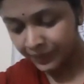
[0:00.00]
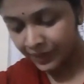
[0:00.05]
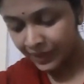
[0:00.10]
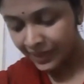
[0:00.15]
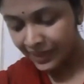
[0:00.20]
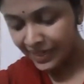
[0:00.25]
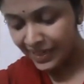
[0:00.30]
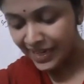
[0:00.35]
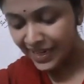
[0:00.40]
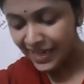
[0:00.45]

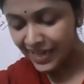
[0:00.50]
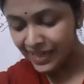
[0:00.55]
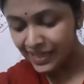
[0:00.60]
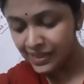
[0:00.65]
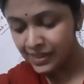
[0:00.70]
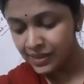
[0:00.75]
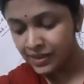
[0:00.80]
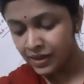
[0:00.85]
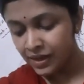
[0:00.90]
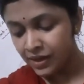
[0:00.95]

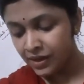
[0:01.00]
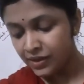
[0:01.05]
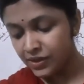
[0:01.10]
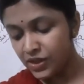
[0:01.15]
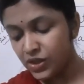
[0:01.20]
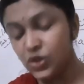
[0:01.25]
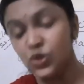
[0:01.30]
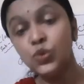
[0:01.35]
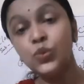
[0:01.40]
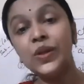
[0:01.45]
least
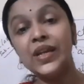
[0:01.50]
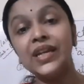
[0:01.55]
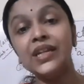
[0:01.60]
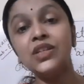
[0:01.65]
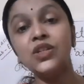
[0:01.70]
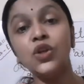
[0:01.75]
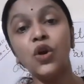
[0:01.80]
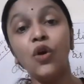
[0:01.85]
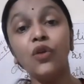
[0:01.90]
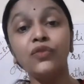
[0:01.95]

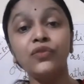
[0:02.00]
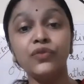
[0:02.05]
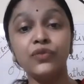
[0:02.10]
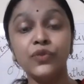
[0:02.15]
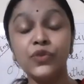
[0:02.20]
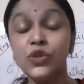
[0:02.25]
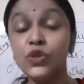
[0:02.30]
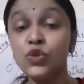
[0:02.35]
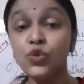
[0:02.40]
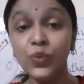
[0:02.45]

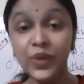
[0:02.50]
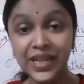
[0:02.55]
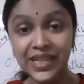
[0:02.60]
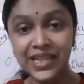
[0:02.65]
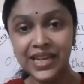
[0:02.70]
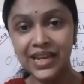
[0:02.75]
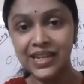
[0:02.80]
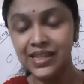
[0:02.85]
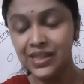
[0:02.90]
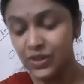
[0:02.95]

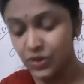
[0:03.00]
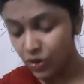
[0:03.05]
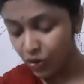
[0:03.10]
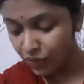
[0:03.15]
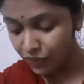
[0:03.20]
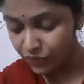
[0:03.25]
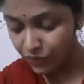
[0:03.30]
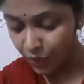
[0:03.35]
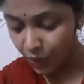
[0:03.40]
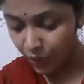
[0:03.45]
sweetest of
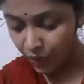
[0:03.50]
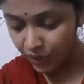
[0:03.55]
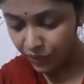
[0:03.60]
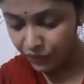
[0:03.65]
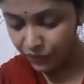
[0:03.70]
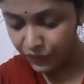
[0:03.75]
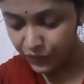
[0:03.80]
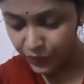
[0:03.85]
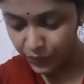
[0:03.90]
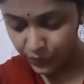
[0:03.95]
all
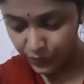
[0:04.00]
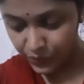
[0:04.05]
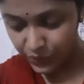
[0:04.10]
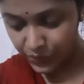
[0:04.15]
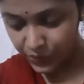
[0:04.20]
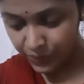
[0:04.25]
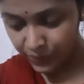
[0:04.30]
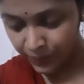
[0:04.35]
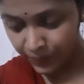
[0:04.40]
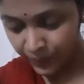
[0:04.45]

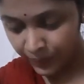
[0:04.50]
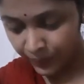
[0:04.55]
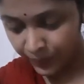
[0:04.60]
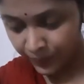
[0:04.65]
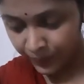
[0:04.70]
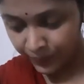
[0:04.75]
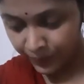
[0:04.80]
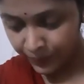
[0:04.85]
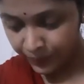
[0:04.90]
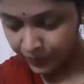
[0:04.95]
fruits.
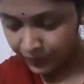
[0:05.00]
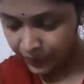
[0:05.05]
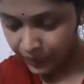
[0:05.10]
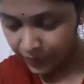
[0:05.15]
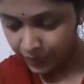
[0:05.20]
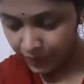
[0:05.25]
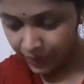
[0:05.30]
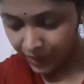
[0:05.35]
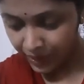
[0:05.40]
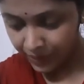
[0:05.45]

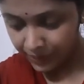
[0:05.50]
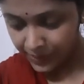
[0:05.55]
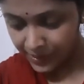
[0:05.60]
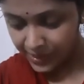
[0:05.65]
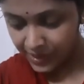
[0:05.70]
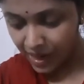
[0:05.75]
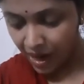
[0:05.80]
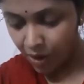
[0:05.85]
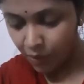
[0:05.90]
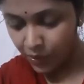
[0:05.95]
Okay,
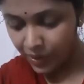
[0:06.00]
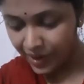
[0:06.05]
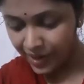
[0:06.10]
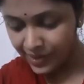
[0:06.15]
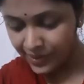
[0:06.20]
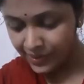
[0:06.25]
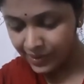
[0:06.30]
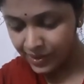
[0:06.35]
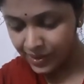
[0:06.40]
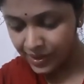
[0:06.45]

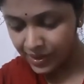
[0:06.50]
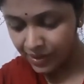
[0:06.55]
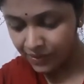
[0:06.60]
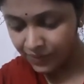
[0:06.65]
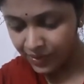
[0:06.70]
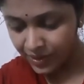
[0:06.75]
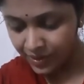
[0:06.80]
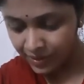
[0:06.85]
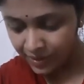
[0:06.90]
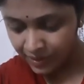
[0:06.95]
sourest is given.
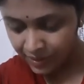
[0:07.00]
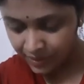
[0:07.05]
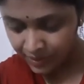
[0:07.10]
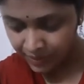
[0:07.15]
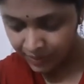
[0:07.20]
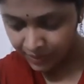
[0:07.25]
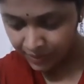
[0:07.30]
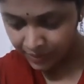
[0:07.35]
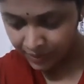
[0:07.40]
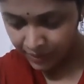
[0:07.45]

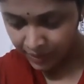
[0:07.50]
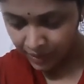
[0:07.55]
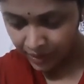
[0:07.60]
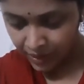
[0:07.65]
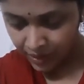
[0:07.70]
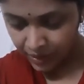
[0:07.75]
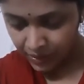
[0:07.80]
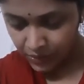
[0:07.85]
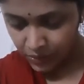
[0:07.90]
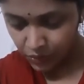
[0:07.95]

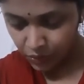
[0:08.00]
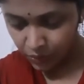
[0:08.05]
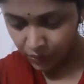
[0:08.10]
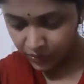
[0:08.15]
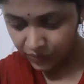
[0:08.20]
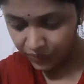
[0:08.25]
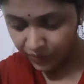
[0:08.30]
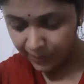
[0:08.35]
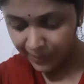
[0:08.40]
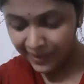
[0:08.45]
So it
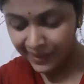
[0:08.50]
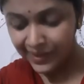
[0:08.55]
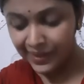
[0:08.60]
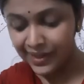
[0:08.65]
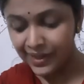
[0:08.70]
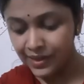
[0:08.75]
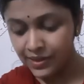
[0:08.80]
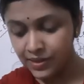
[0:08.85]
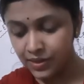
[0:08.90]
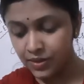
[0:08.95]
will be
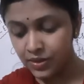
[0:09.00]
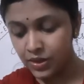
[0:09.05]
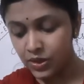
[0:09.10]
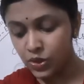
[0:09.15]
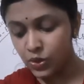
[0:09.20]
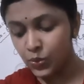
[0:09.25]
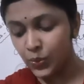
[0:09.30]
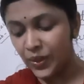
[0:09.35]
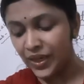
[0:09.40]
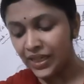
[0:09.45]
least
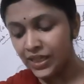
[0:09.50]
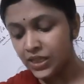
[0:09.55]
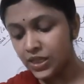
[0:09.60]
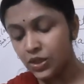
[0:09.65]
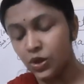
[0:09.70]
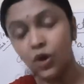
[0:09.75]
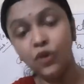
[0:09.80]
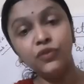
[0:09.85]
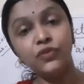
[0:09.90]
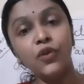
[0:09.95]
sweet
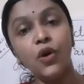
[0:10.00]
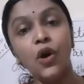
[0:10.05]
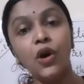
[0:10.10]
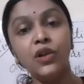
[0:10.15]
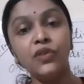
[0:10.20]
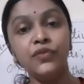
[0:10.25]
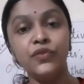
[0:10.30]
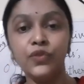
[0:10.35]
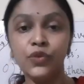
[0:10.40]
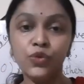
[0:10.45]
of all
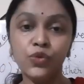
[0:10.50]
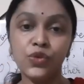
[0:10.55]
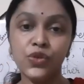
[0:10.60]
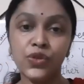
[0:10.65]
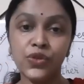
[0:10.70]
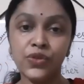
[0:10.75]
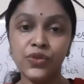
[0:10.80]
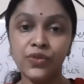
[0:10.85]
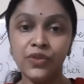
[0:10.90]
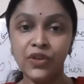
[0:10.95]

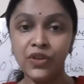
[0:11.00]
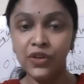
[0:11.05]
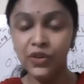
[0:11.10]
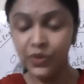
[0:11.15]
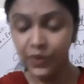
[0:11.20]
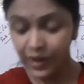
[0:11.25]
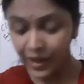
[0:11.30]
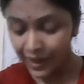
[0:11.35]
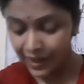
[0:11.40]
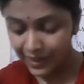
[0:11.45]
fruits.
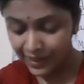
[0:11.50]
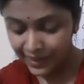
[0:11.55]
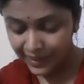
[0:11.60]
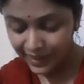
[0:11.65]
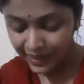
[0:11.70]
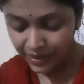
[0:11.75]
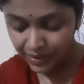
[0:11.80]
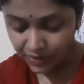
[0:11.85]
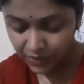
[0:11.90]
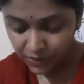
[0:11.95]
Okay,
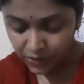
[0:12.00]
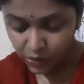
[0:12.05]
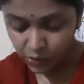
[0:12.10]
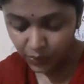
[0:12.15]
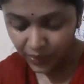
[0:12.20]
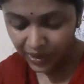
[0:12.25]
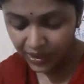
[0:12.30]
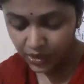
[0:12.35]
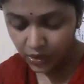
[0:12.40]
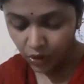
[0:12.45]
least
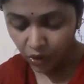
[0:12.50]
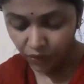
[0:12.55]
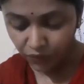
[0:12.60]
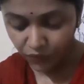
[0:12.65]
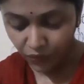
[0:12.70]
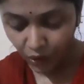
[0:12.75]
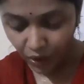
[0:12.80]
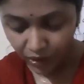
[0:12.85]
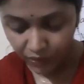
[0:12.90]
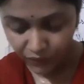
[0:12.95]
sweet of
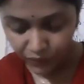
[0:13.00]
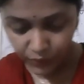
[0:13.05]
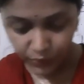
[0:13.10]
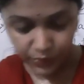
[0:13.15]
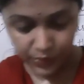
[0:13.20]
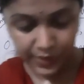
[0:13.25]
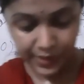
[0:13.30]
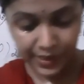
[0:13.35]
all fruits.